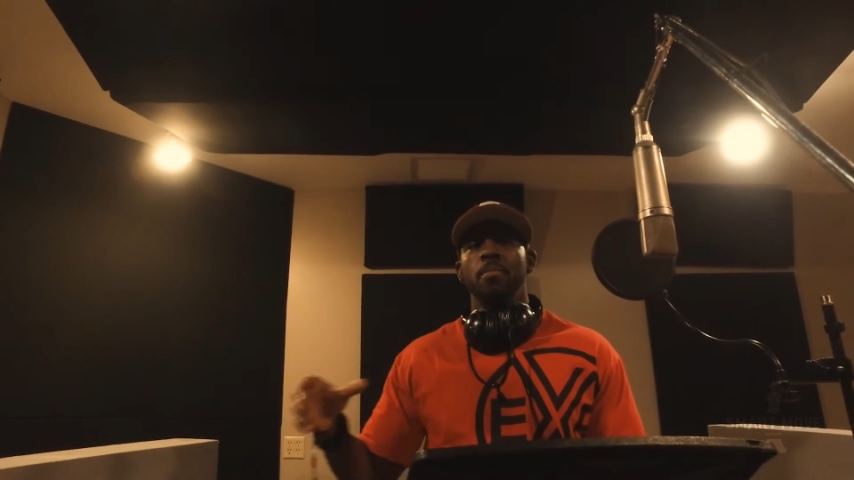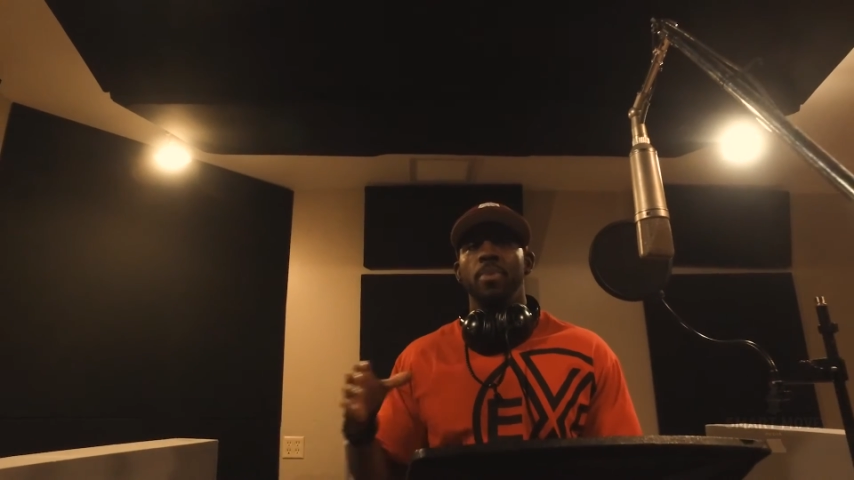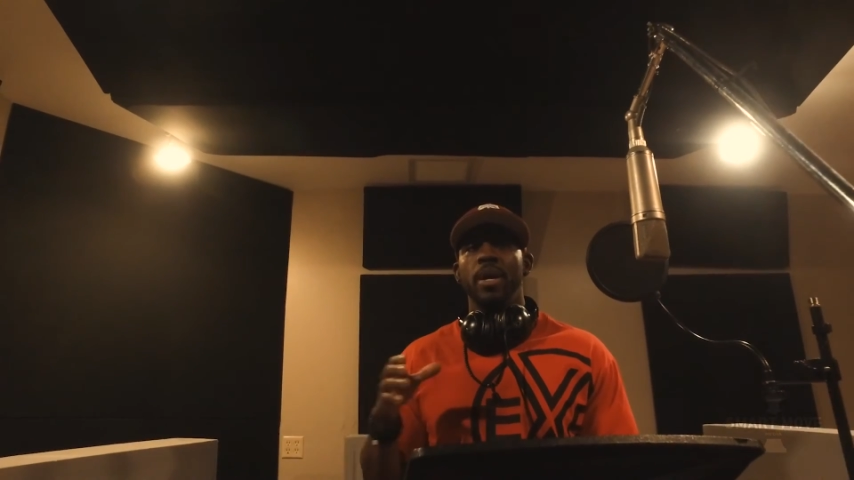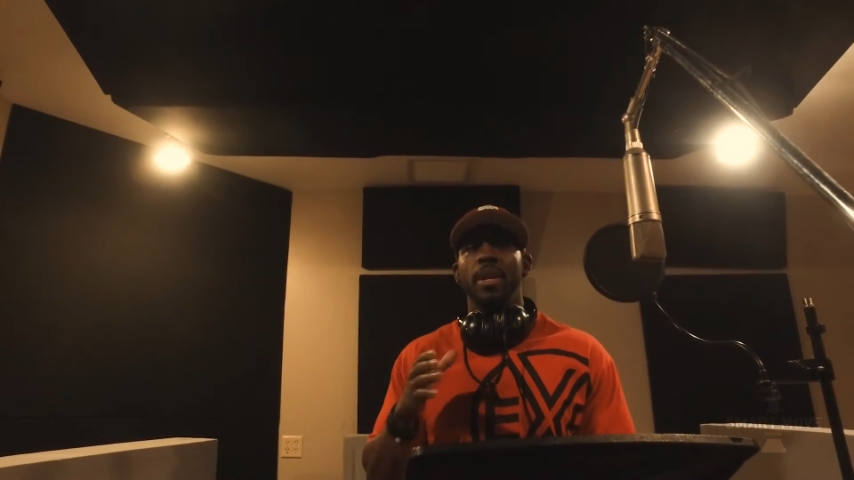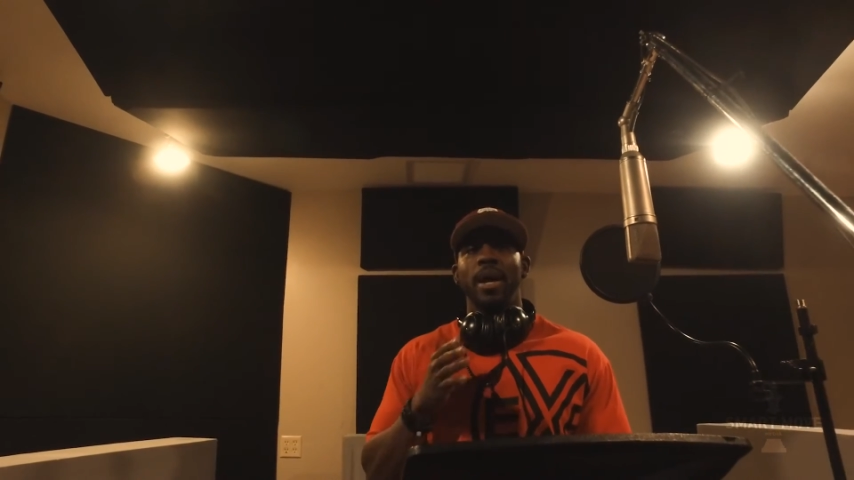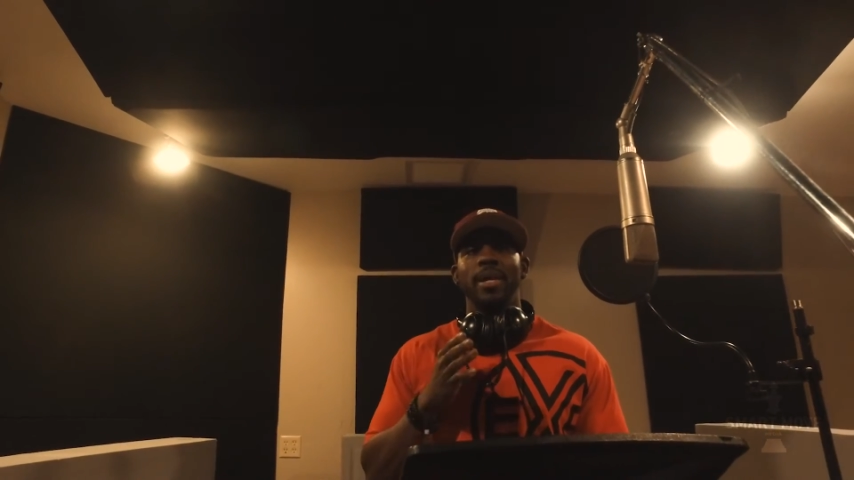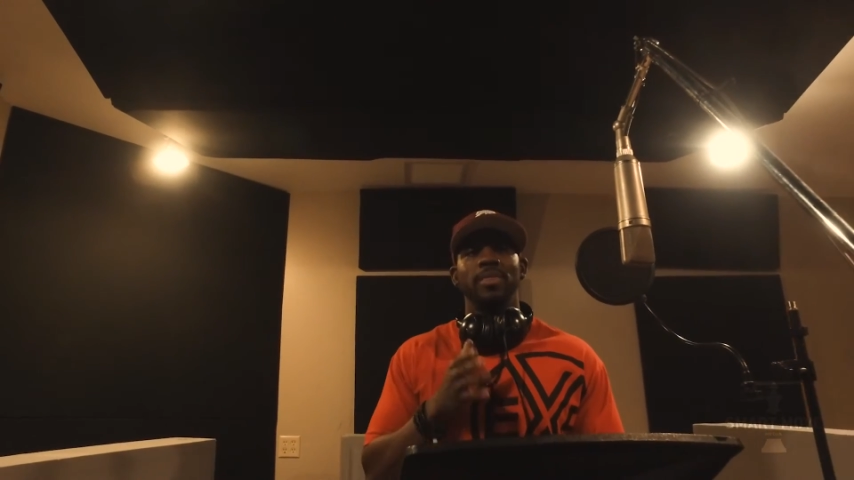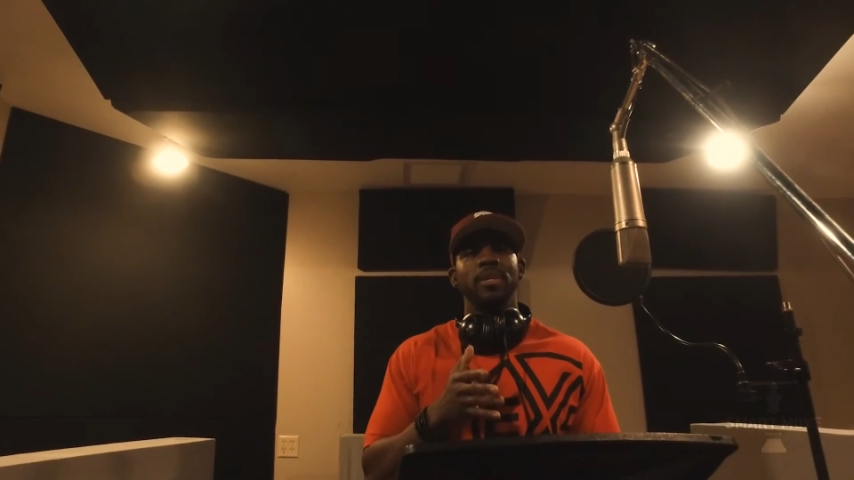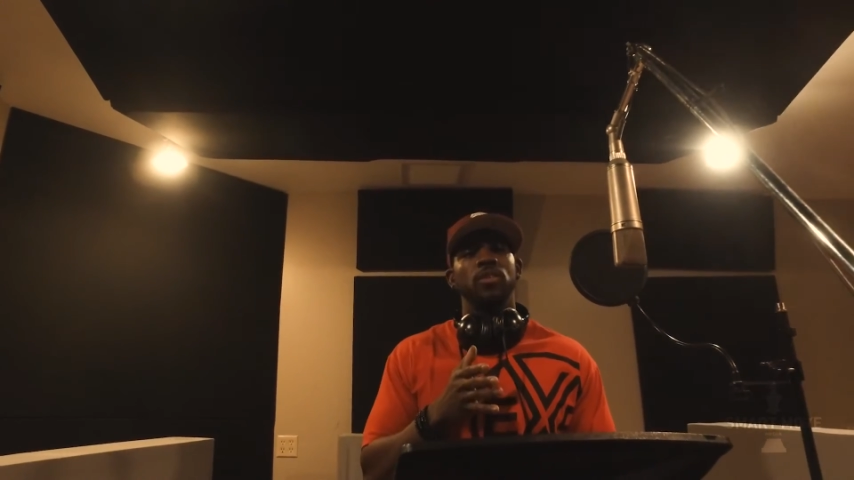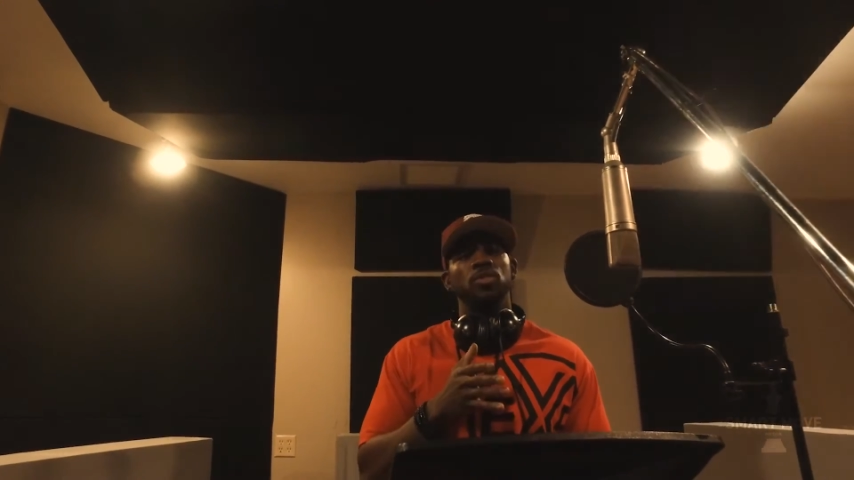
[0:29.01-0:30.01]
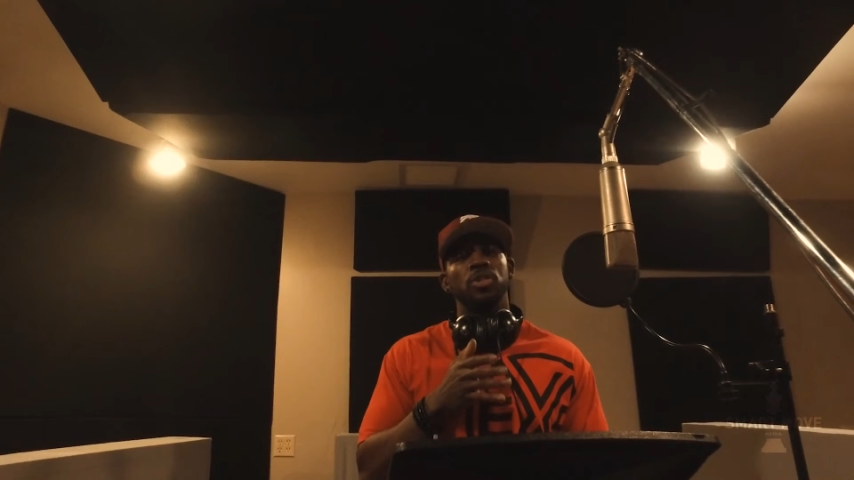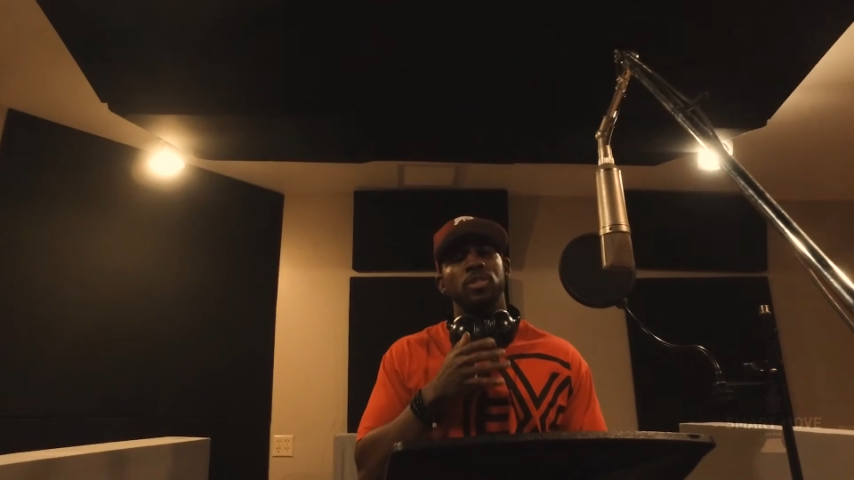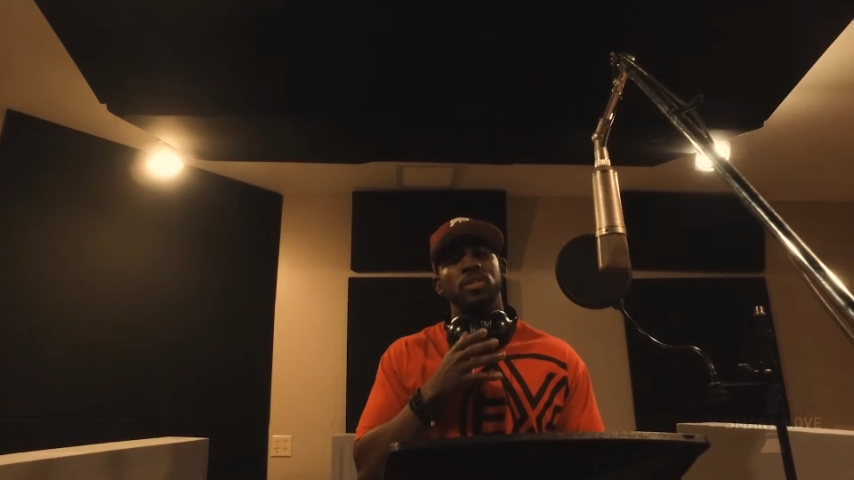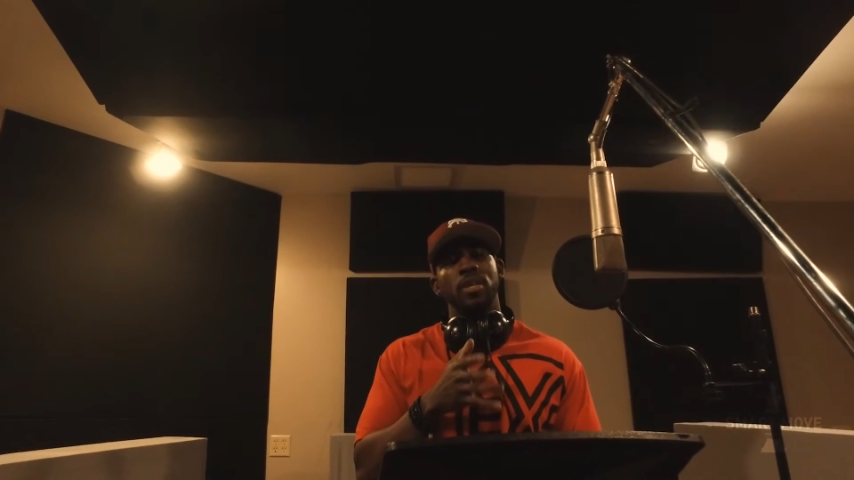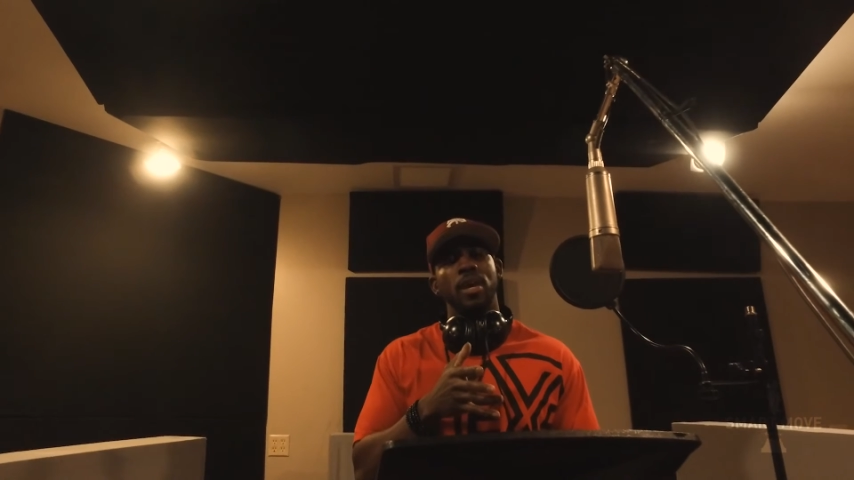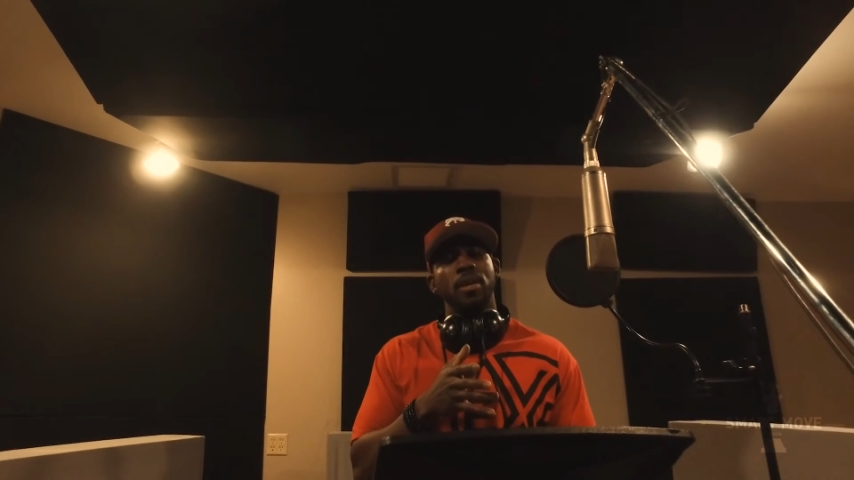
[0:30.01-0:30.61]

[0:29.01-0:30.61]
But I think you should stay